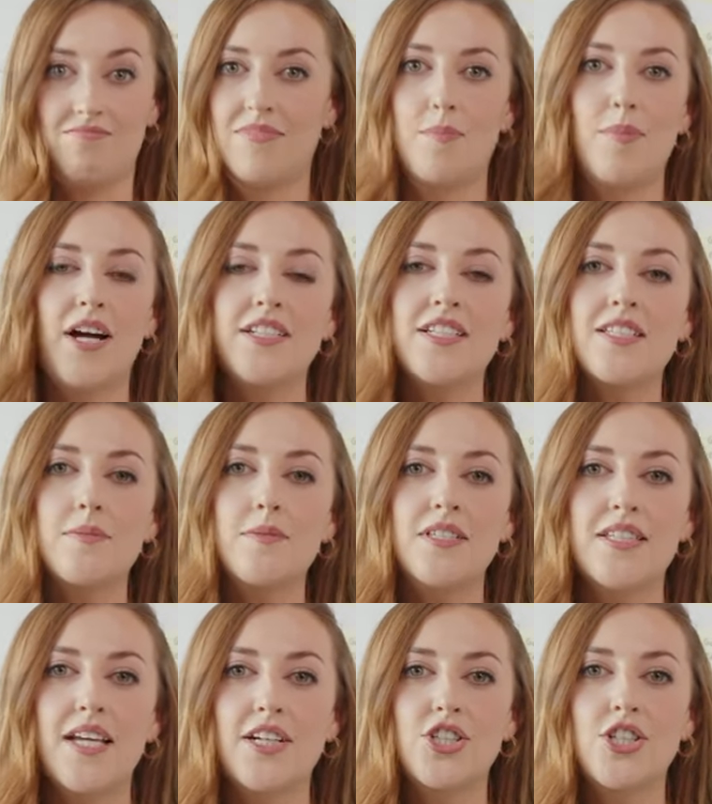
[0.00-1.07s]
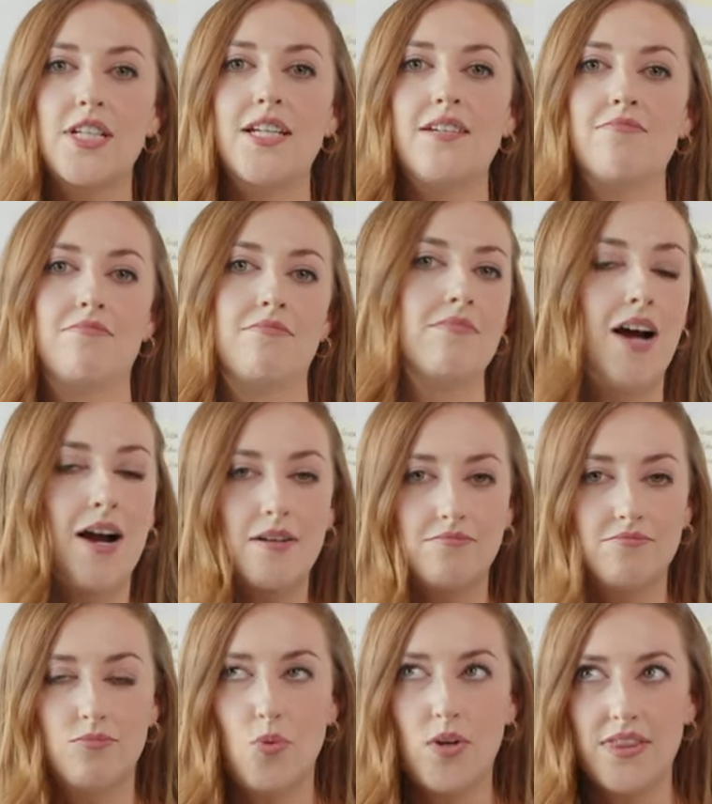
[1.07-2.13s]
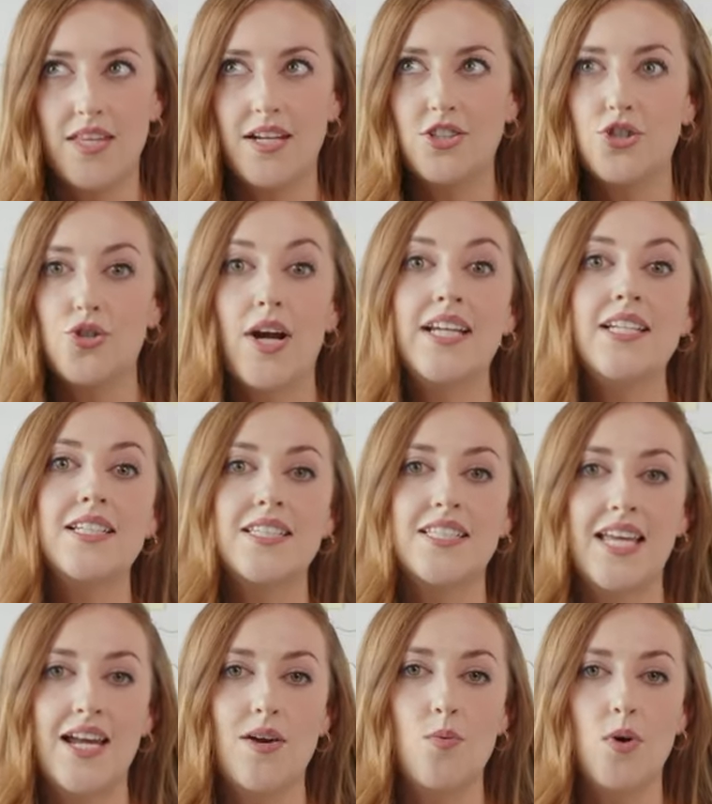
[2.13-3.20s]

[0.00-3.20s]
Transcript: the participants actually are, what they're trying to say and